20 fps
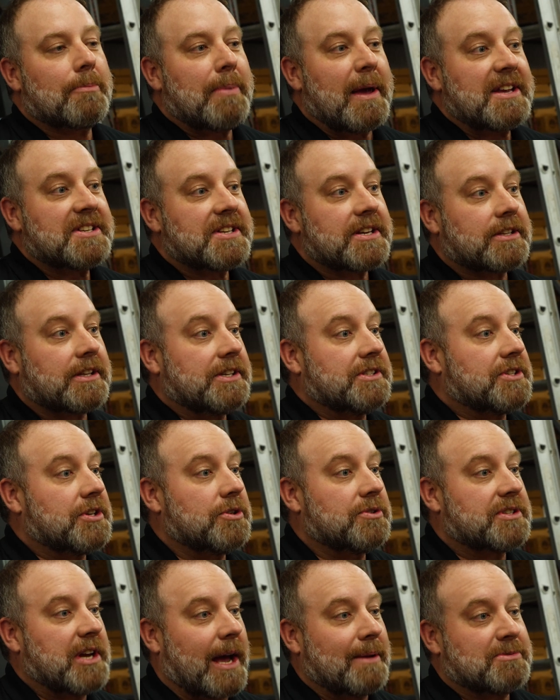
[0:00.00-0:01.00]
are basically
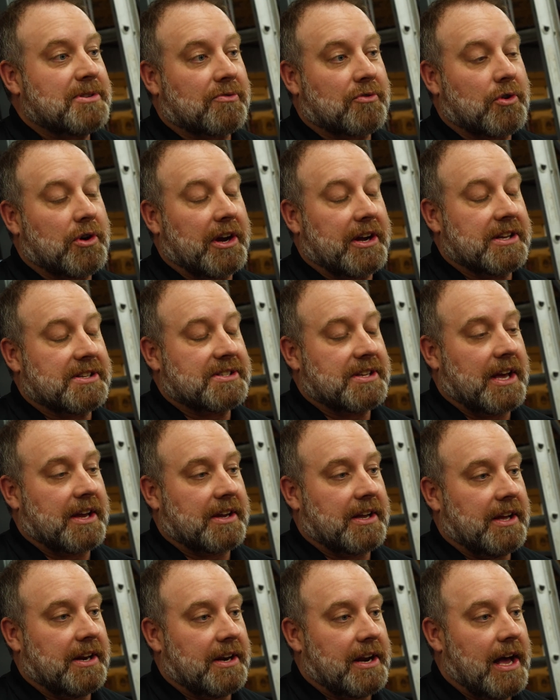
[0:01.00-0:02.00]
two types of crickets that
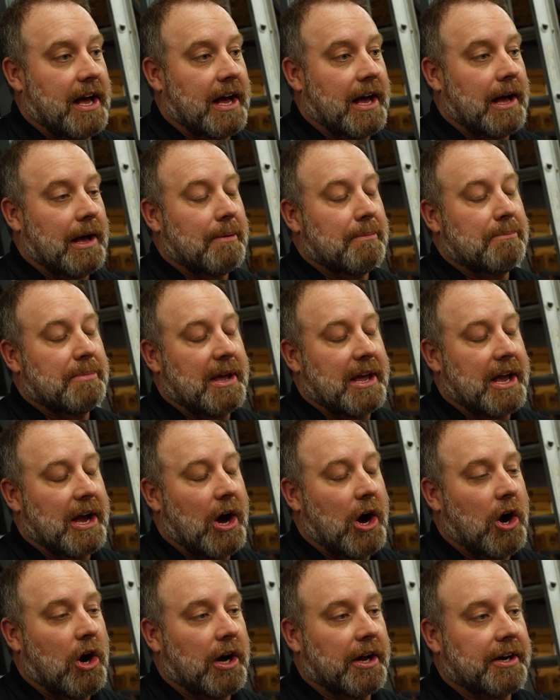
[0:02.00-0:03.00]
can be
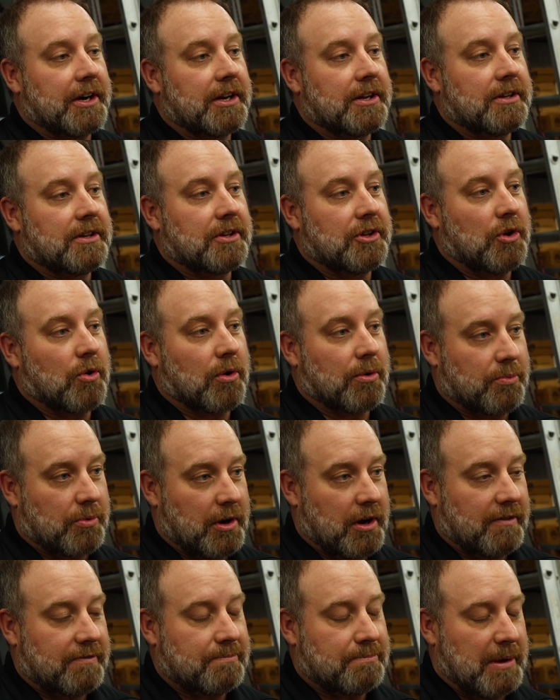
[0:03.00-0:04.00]
on your
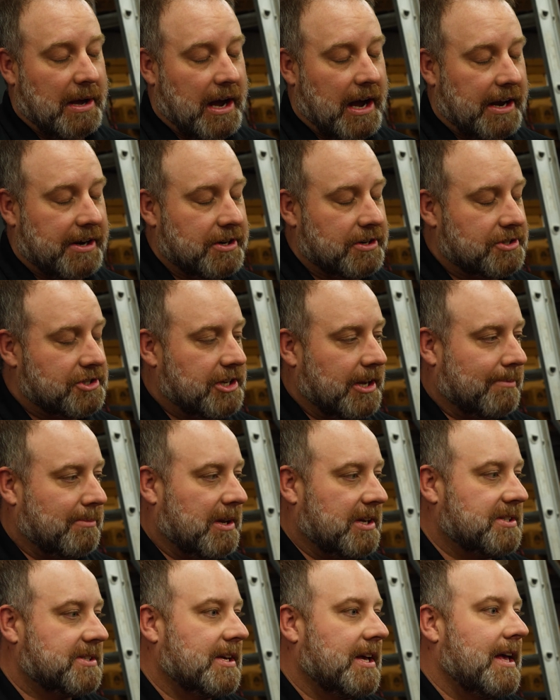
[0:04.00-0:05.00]
roof behind your
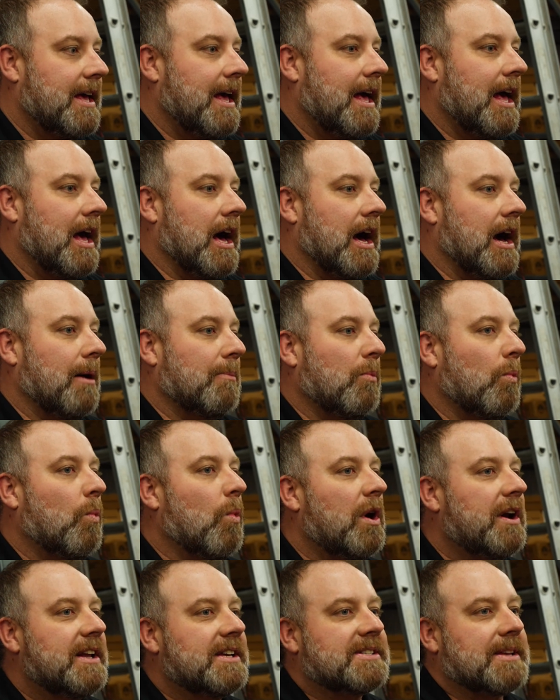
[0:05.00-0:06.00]
chimneys.
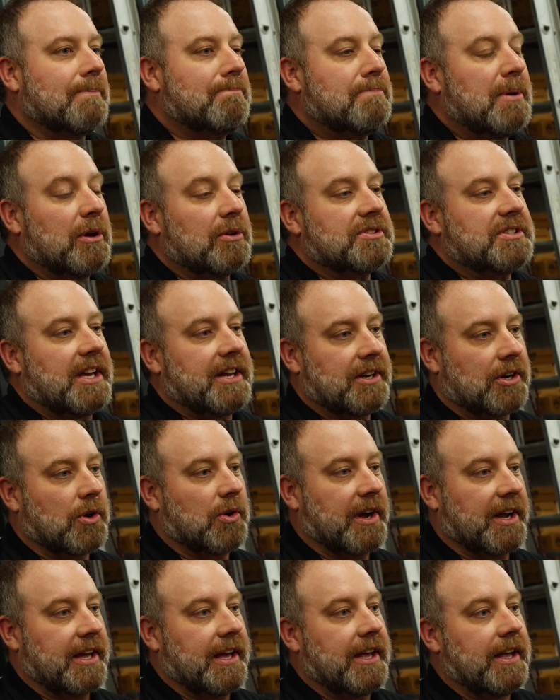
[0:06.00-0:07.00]
One is a built-in
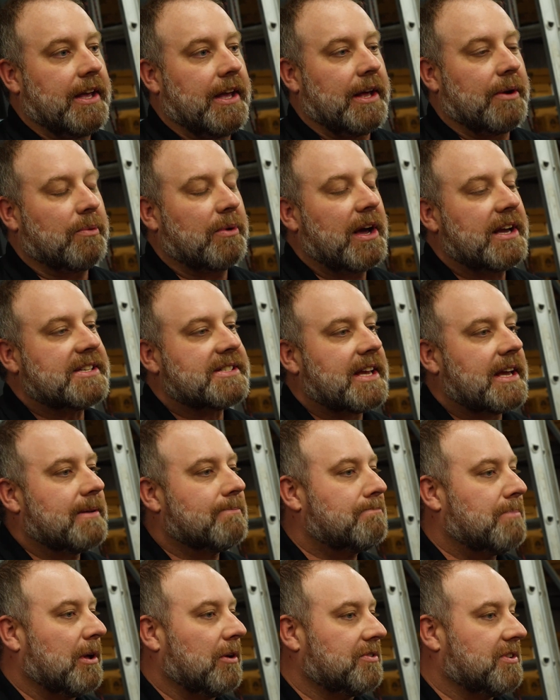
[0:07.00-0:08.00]
cricket. And when I say a
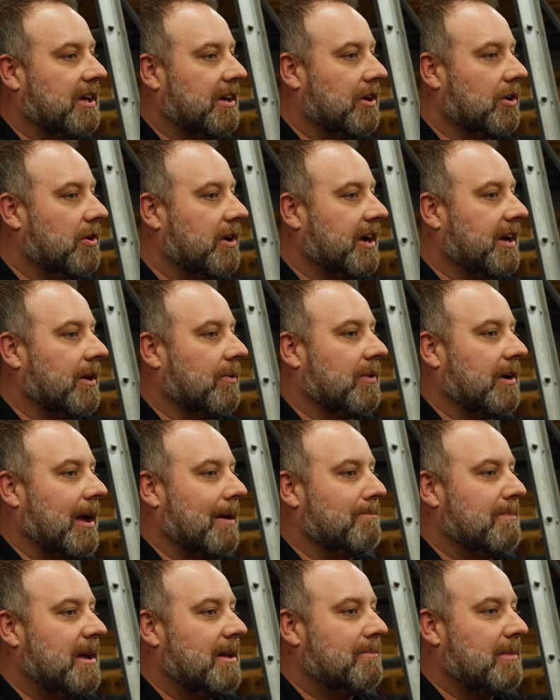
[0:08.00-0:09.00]
built-in cricket, what I
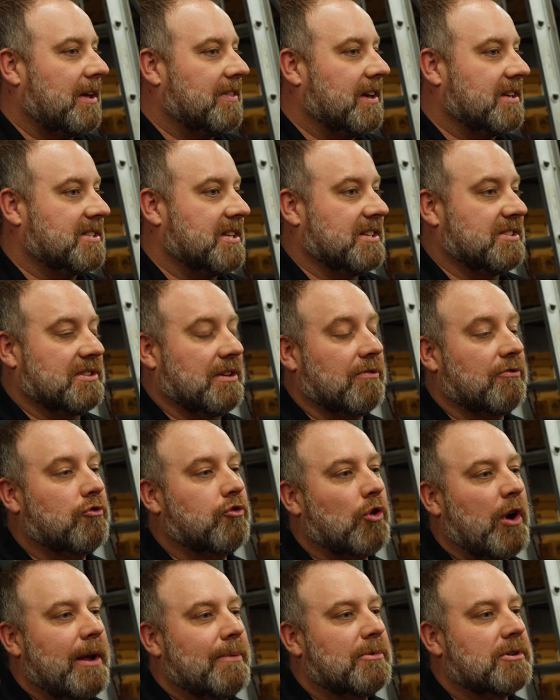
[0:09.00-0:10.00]
mean by this is the
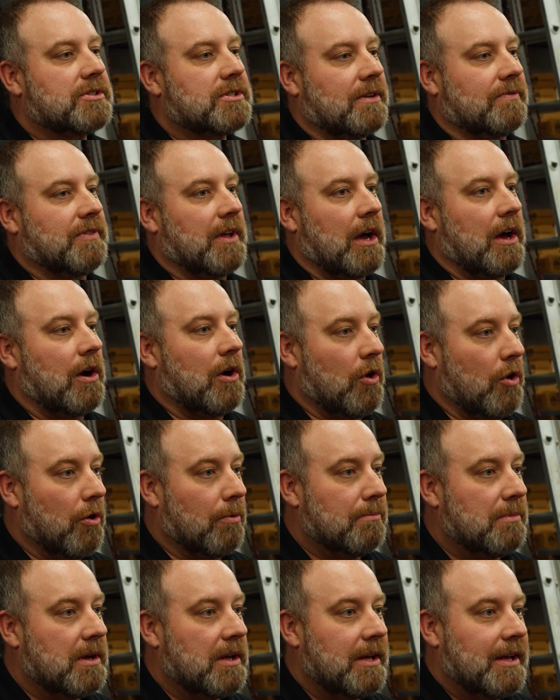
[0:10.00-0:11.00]
framers of the
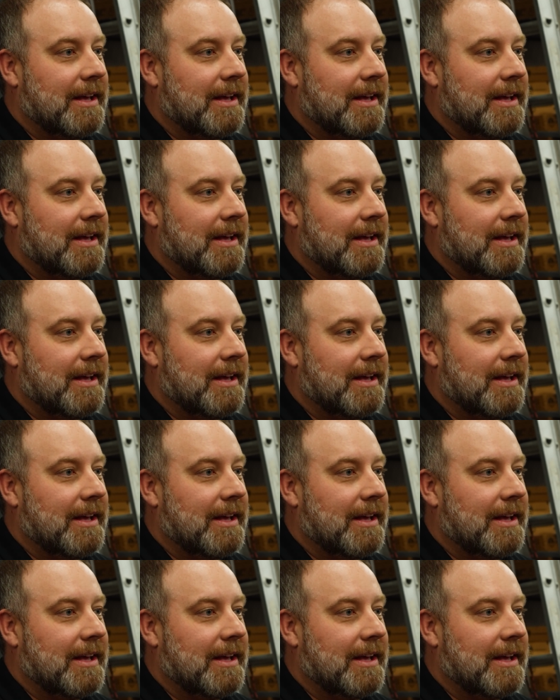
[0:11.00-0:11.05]
home